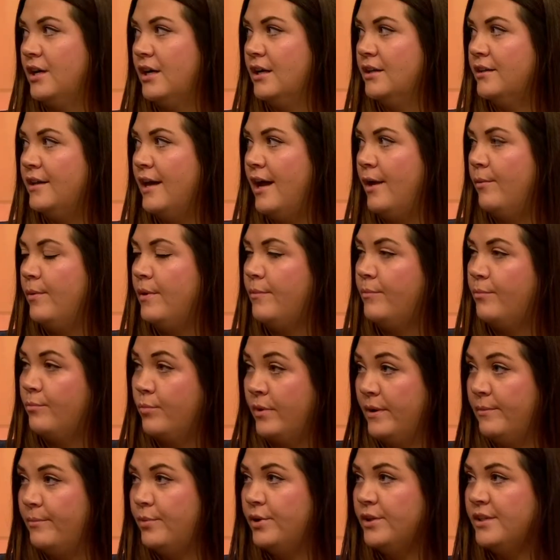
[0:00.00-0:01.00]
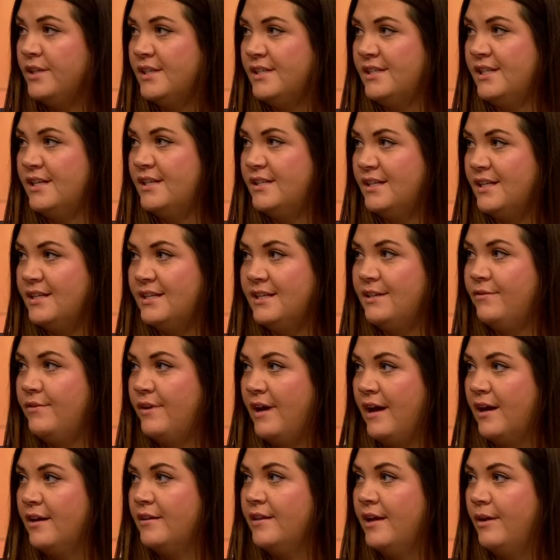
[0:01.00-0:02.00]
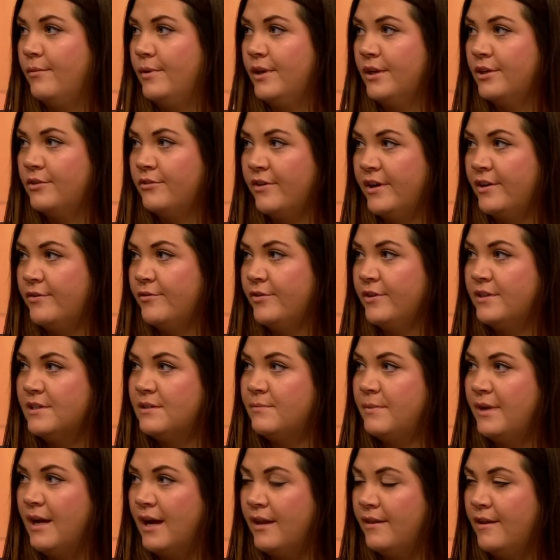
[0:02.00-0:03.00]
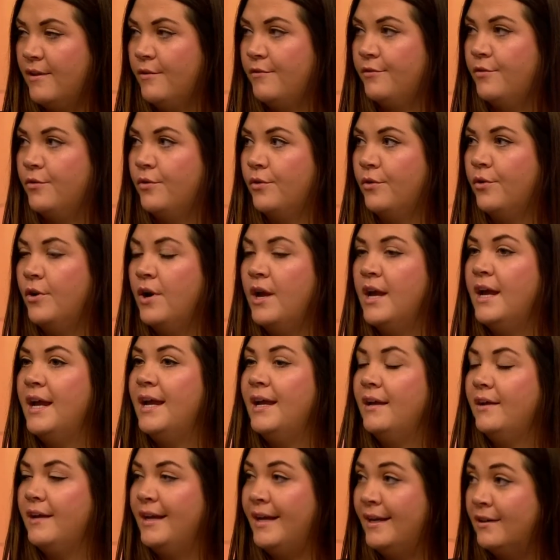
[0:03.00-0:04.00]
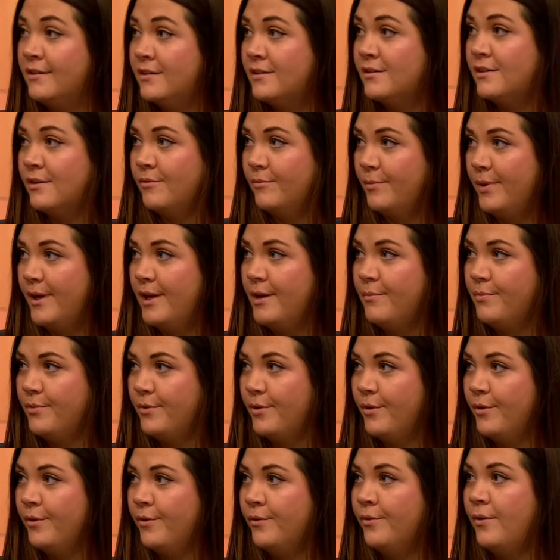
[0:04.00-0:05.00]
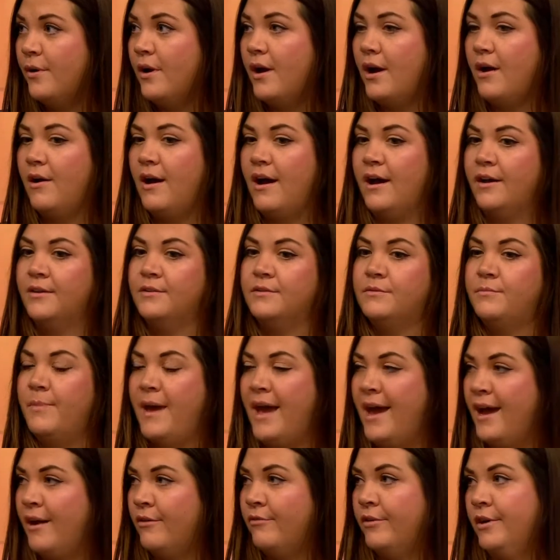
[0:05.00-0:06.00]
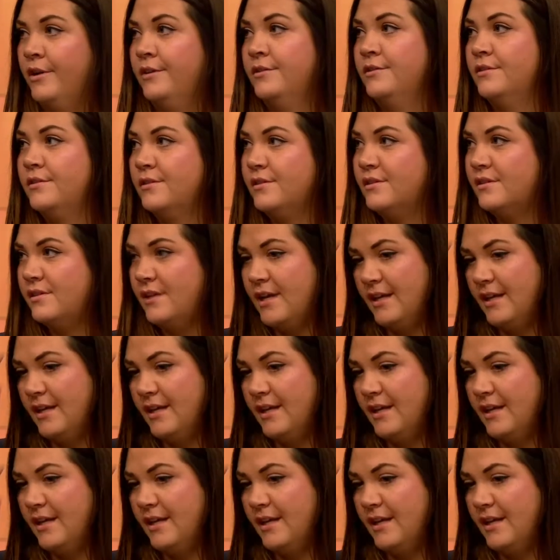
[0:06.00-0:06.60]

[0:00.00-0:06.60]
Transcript: out there, we, we put the CCTV out there, we agreed for it to be out there for innocent people and parents